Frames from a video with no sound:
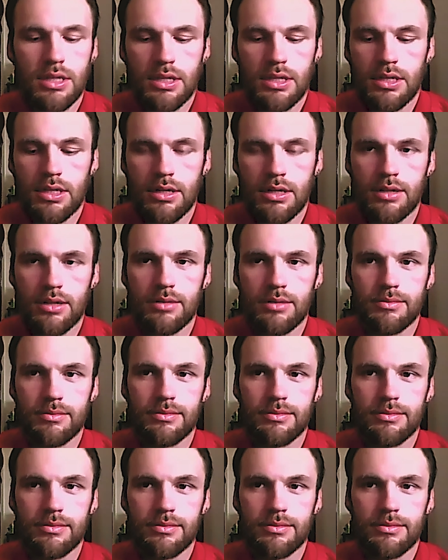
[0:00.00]
Um,
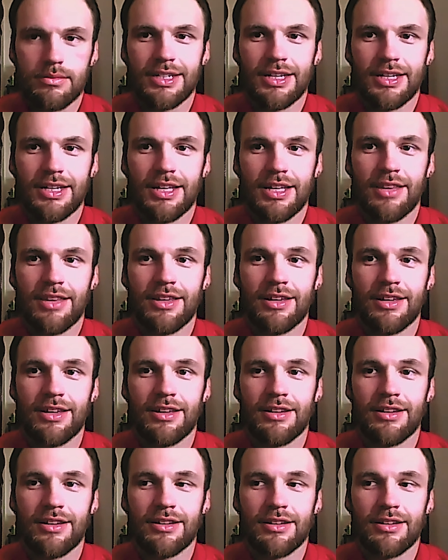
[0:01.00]
and
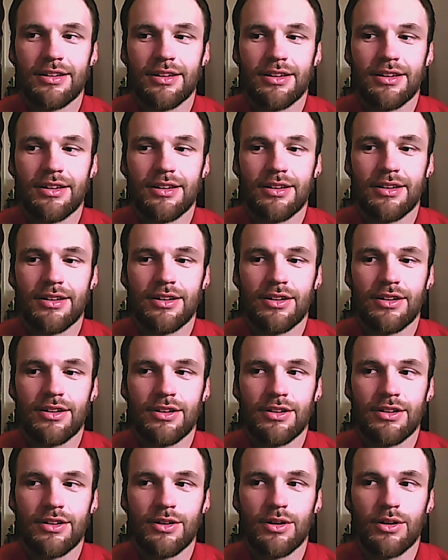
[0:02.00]
then,
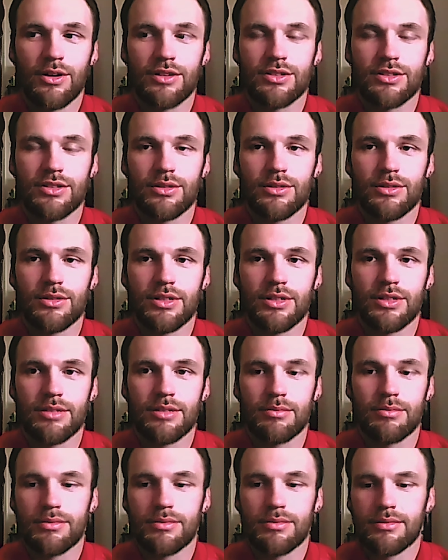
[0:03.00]
you know, also
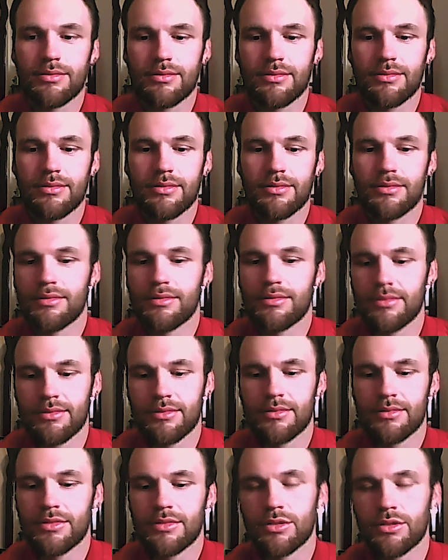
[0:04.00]
looking
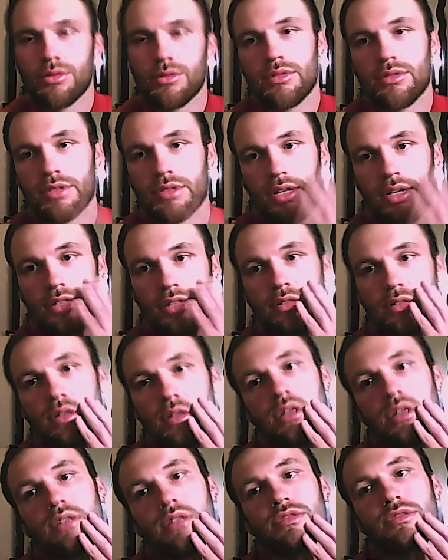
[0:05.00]
towards like
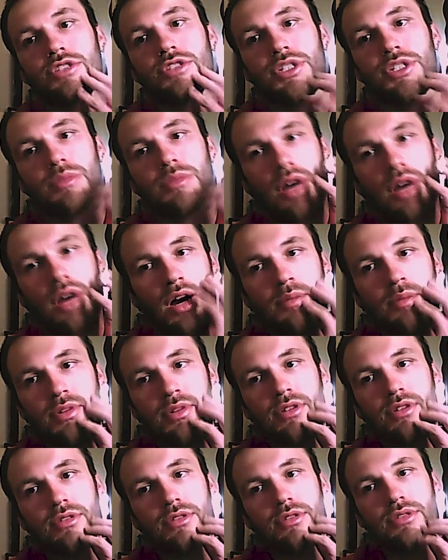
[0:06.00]
Jim
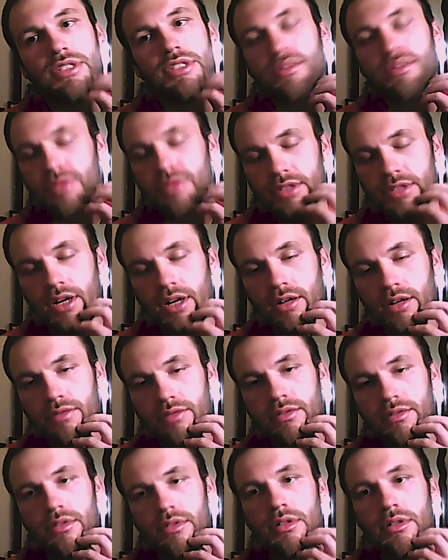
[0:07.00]
Hopper, he's a
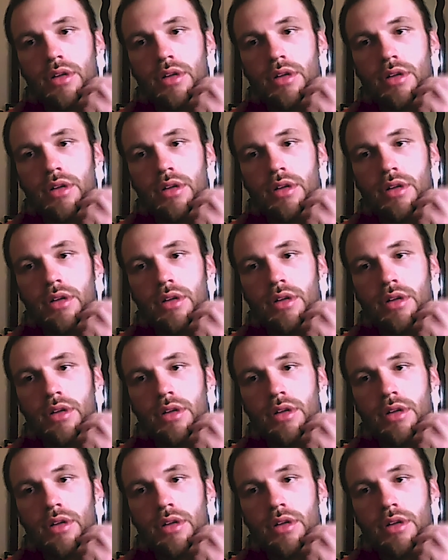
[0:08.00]
photographer.